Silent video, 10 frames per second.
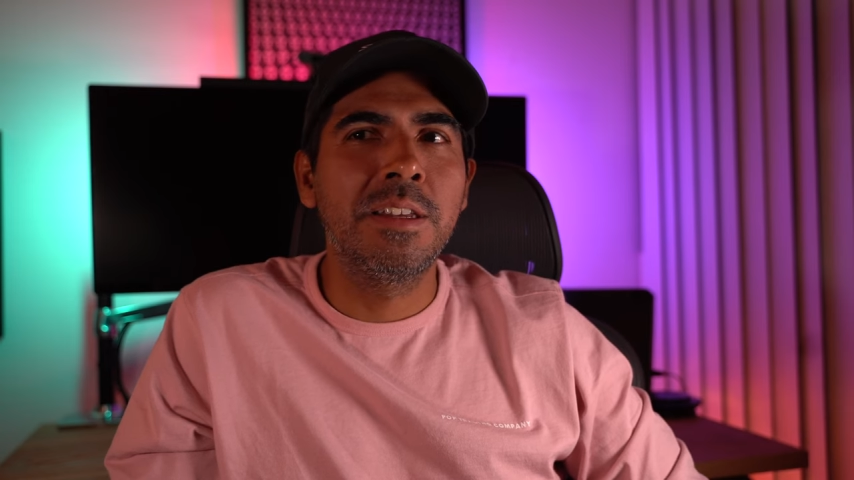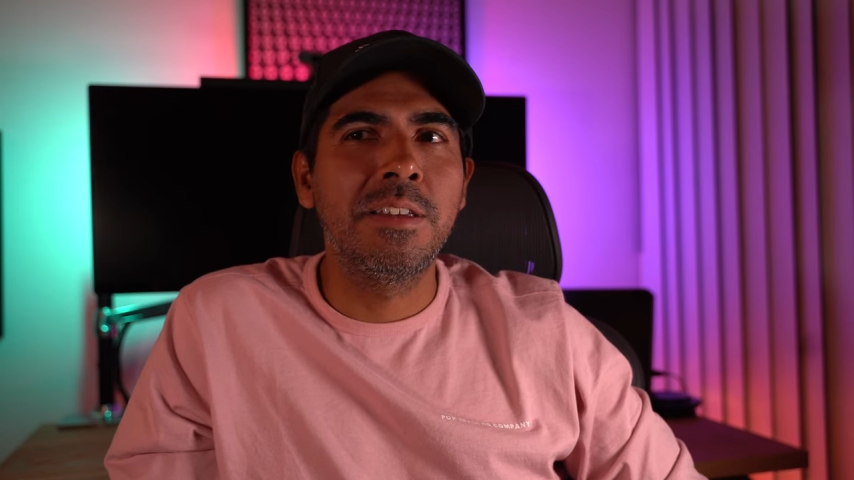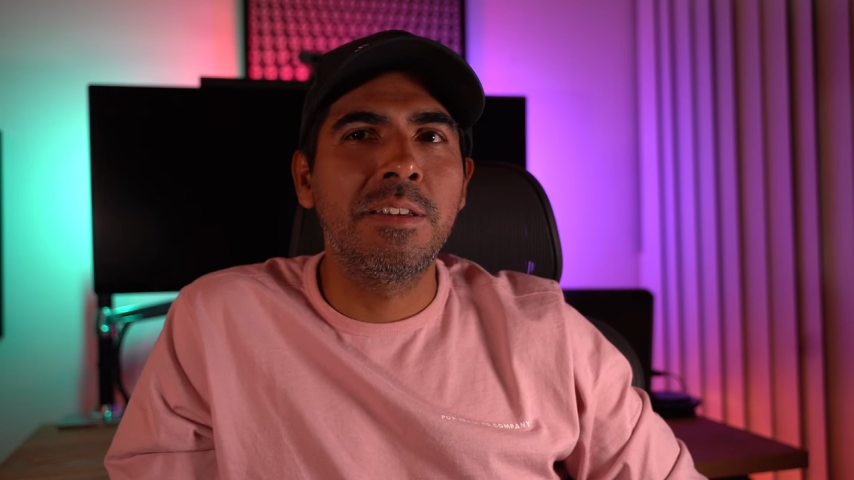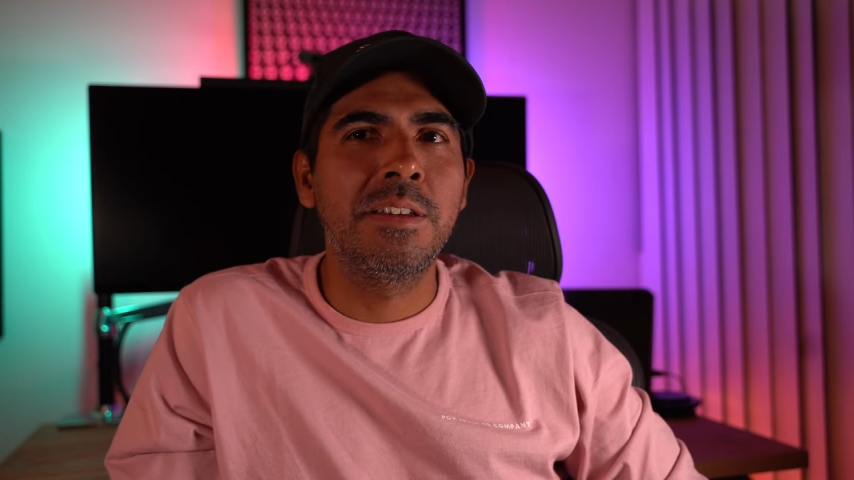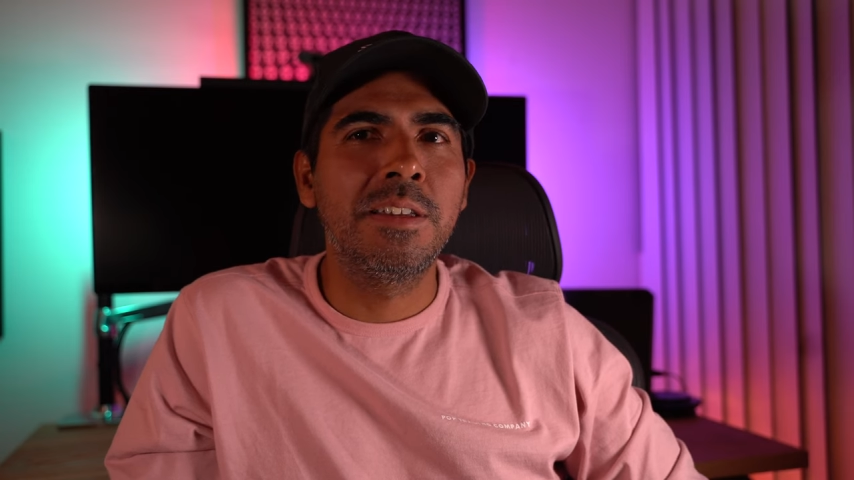
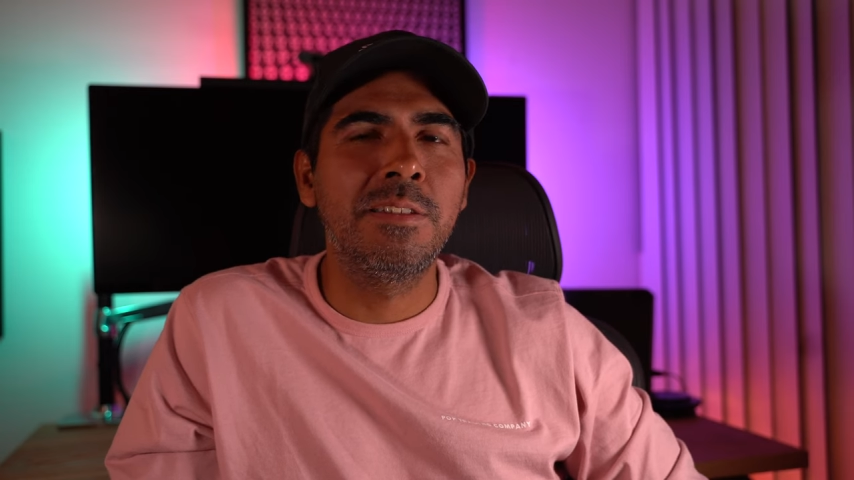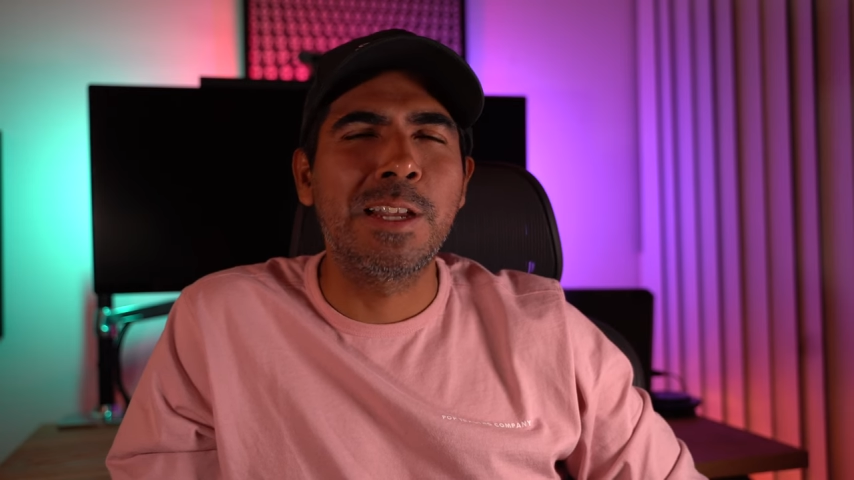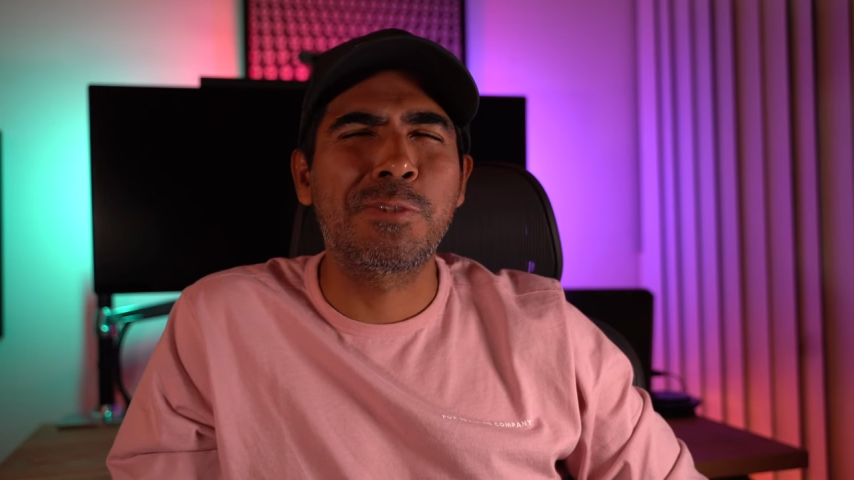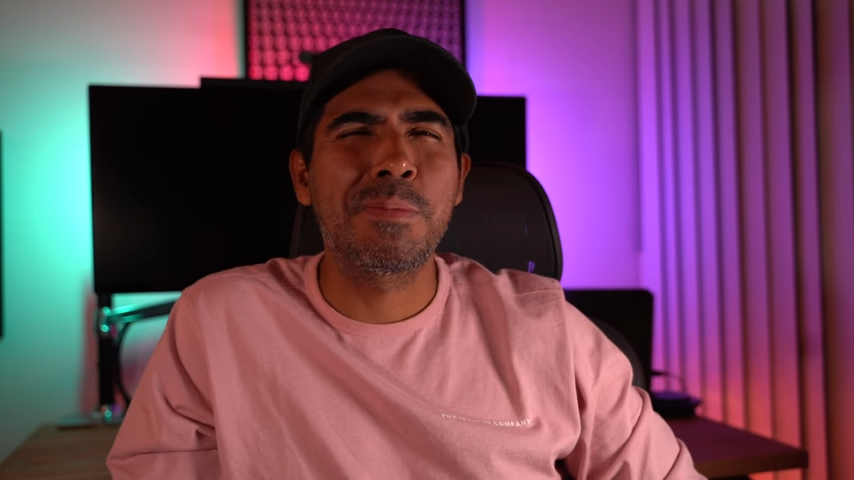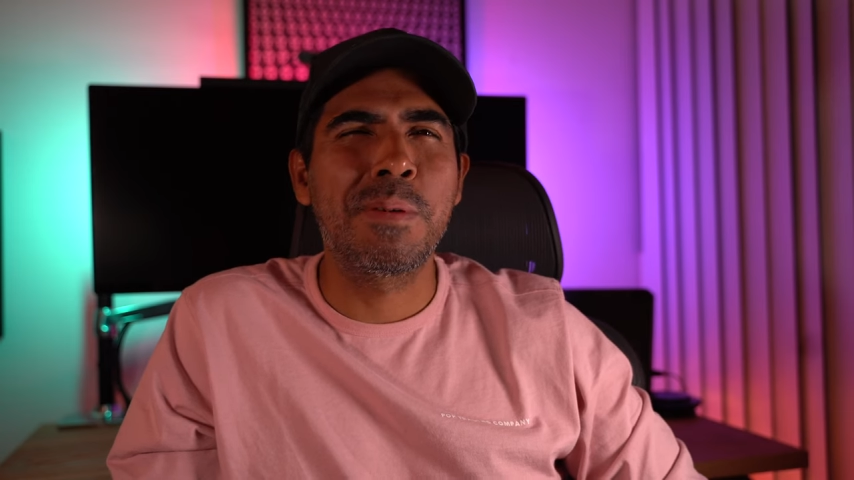You
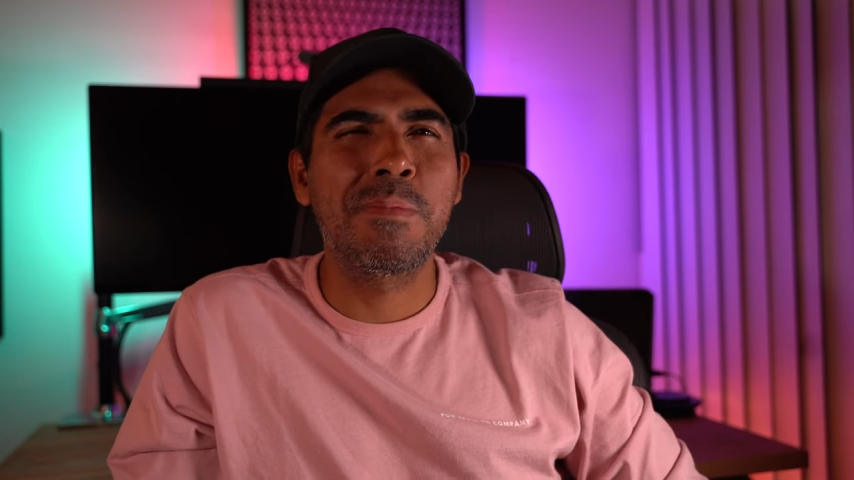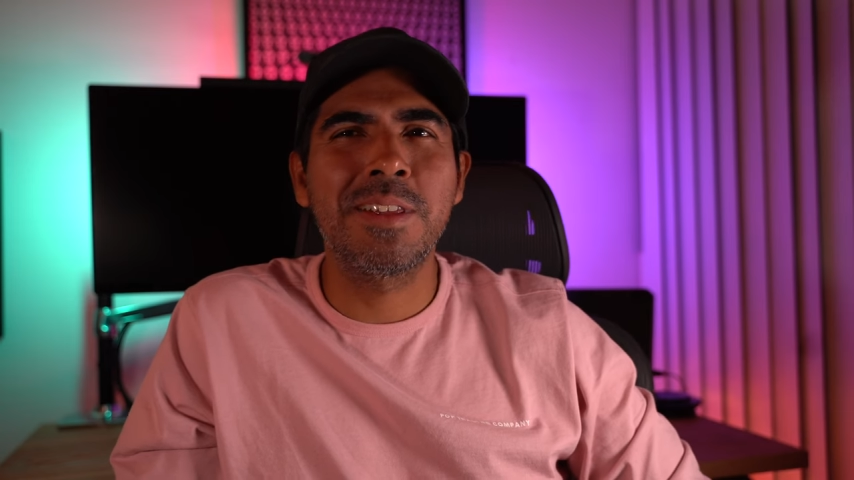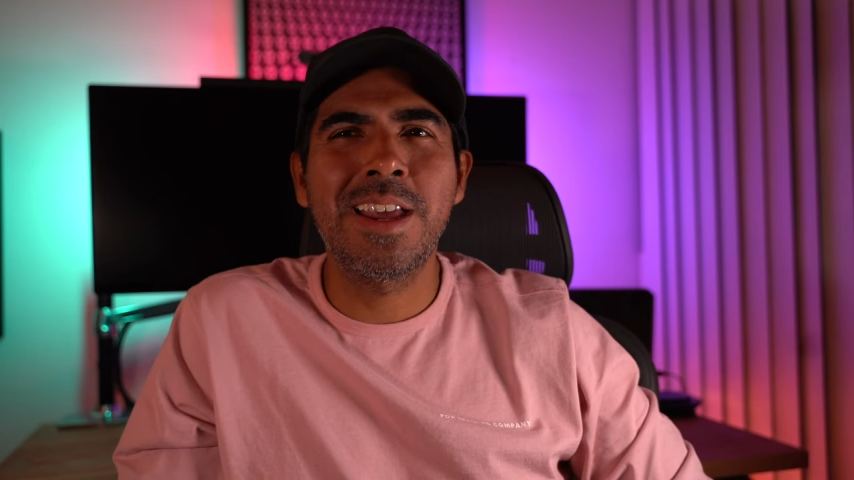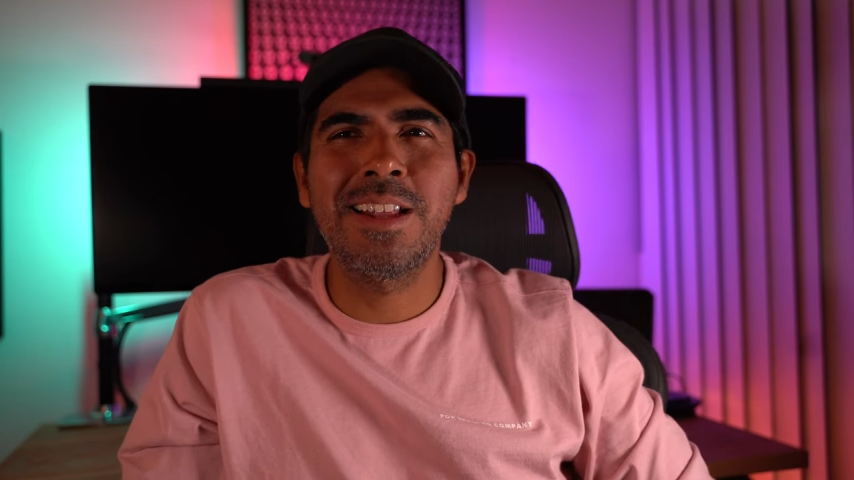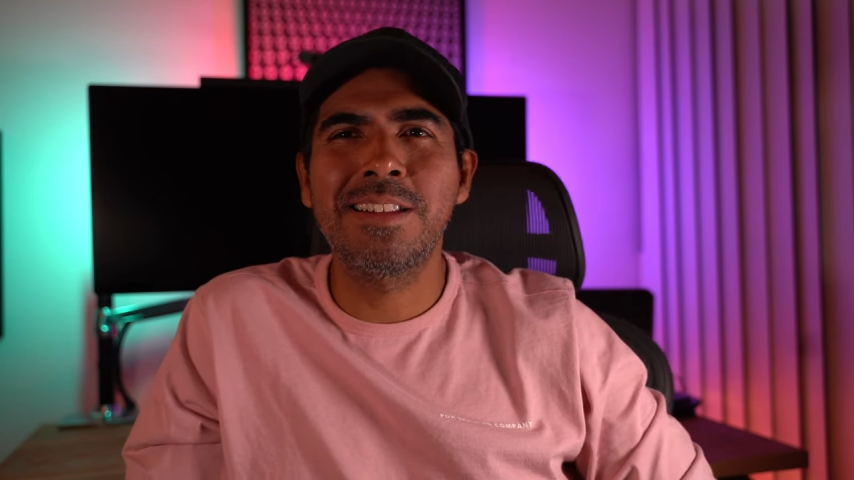guys remember
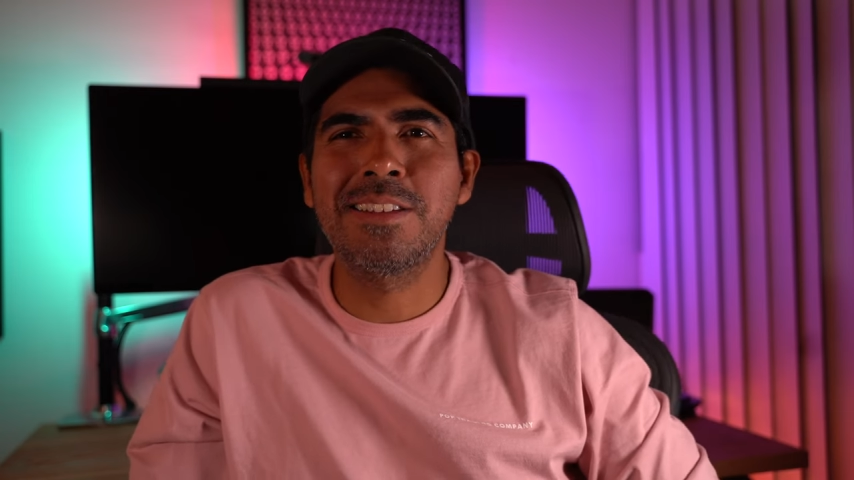that